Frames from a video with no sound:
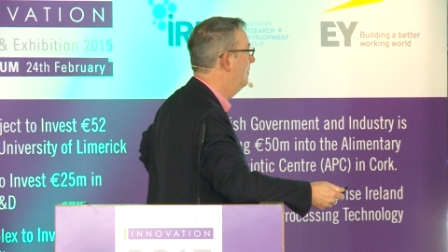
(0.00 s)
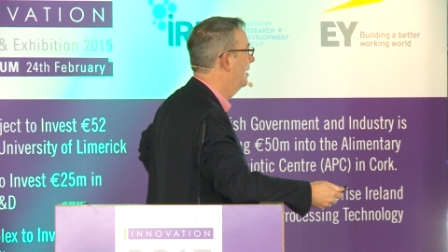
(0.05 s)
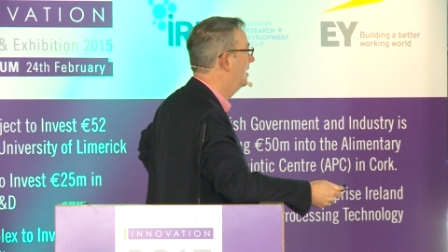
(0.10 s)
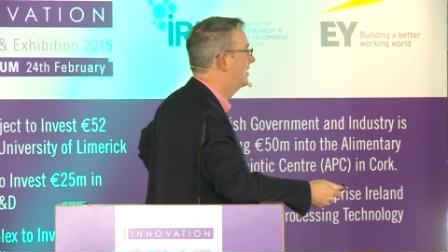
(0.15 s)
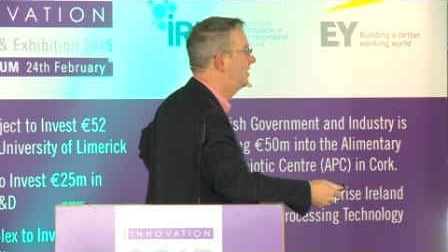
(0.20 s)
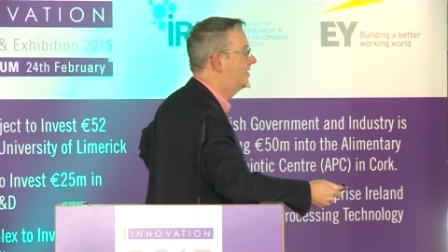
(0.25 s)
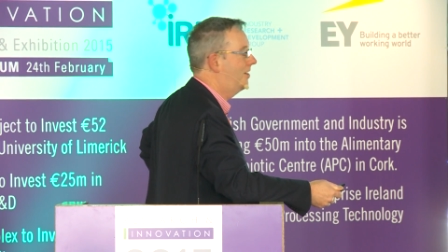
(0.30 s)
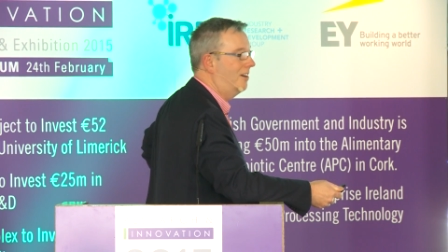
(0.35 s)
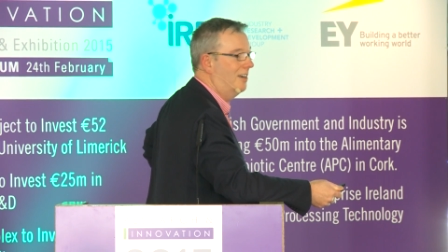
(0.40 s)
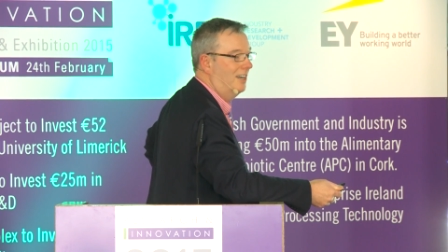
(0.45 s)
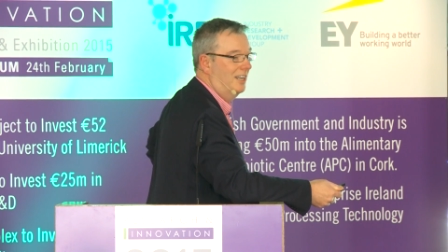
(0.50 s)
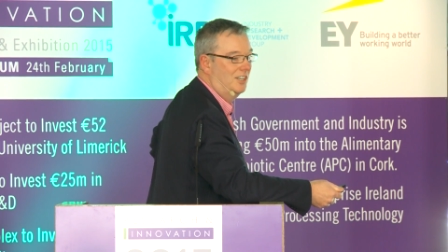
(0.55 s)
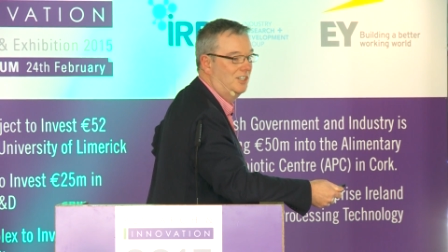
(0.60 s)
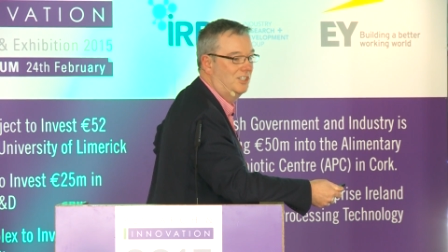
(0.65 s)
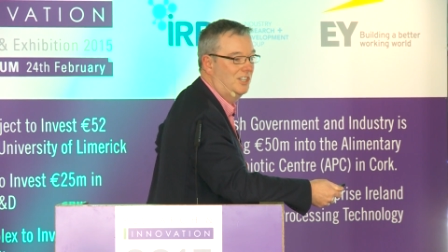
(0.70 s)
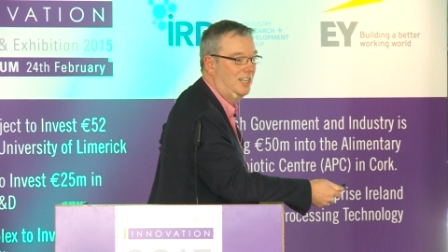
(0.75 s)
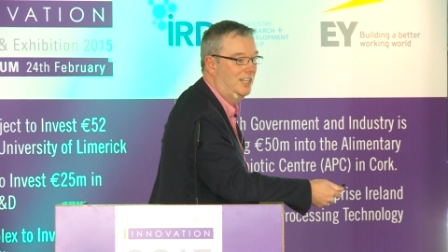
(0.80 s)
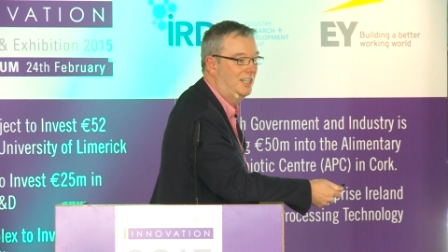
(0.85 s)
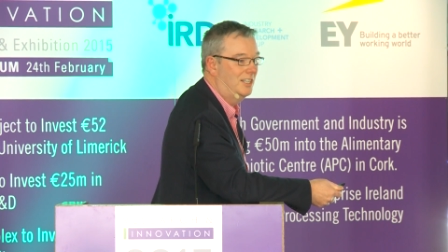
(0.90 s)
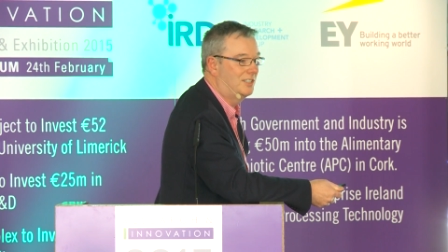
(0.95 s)
and certainly
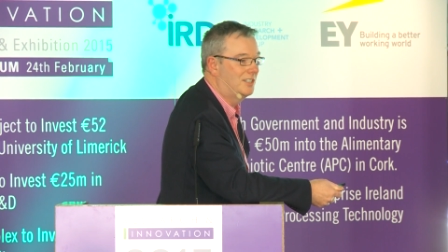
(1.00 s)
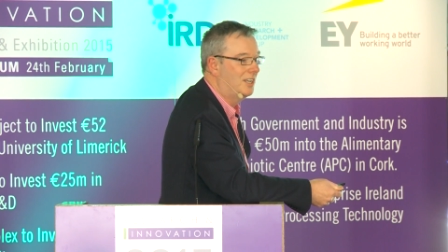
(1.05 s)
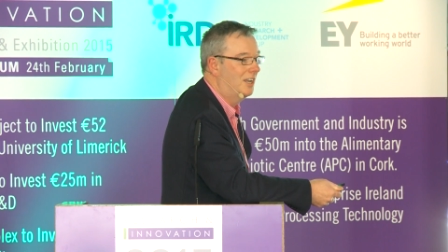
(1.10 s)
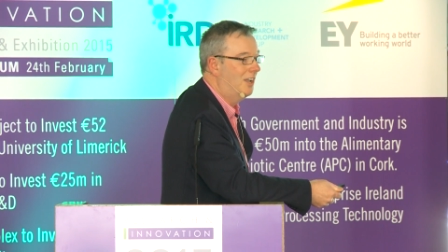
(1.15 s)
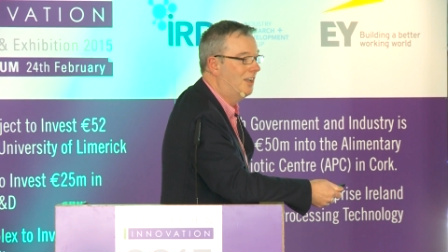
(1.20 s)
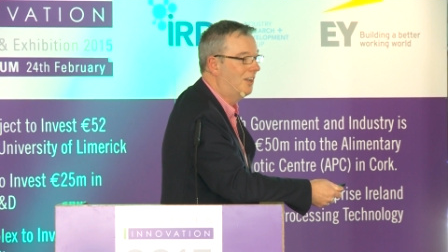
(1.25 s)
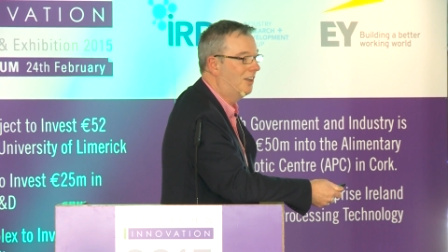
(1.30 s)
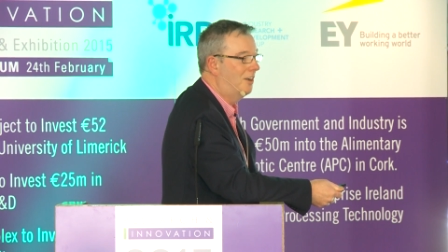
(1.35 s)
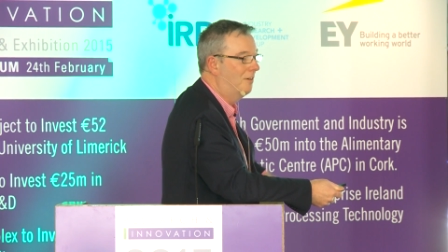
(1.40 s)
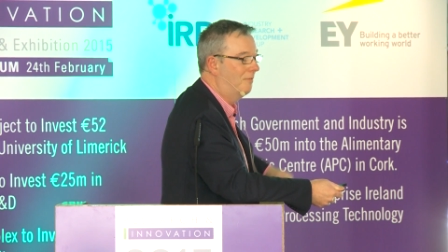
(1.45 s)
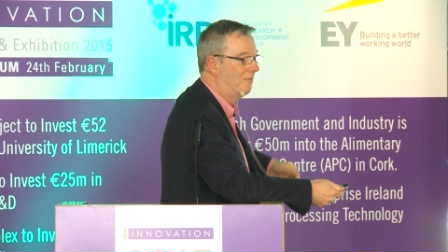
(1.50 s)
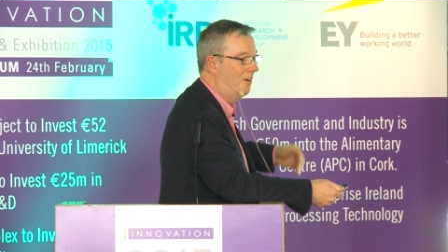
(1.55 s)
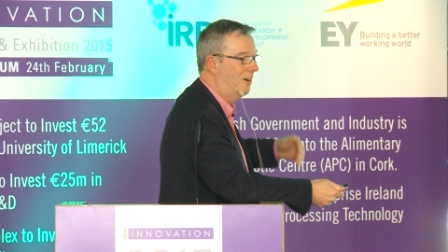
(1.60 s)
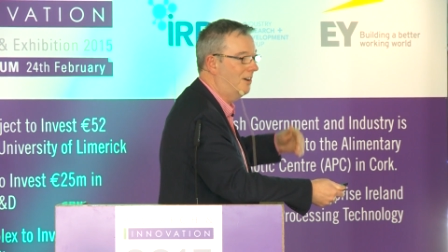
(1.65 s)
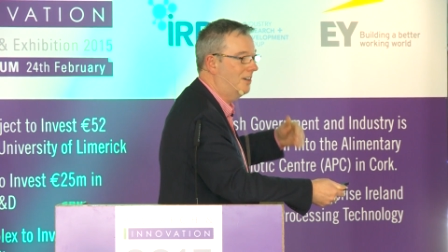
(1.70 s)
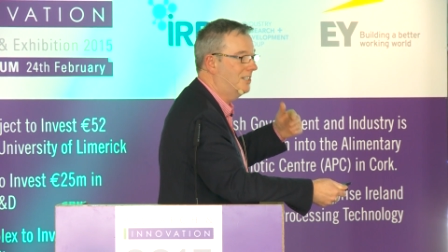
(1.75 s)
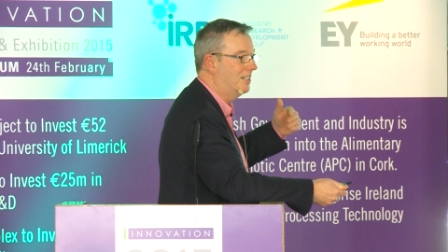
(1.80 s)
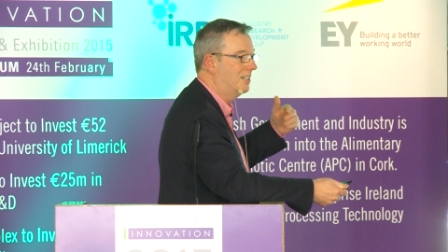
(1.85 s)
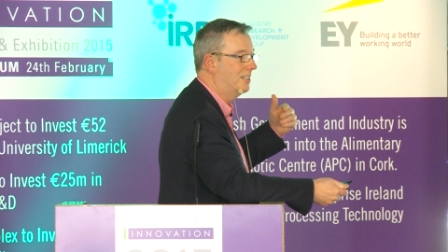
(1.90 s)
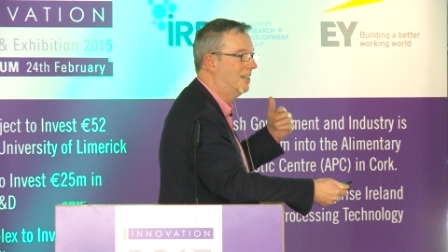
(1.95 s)
she's
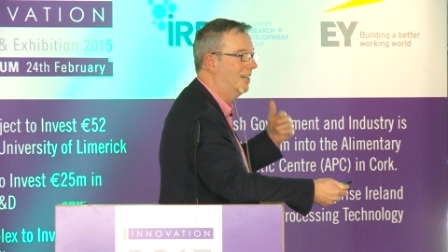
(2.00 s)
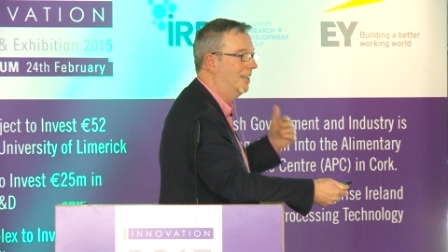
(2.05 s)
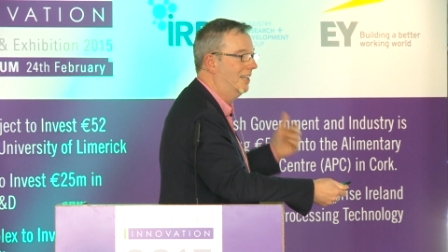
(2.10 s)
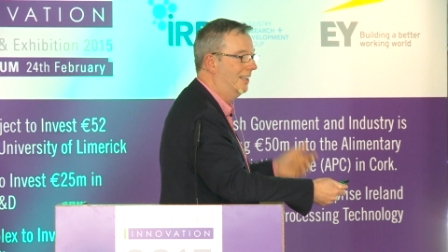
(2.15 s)
converted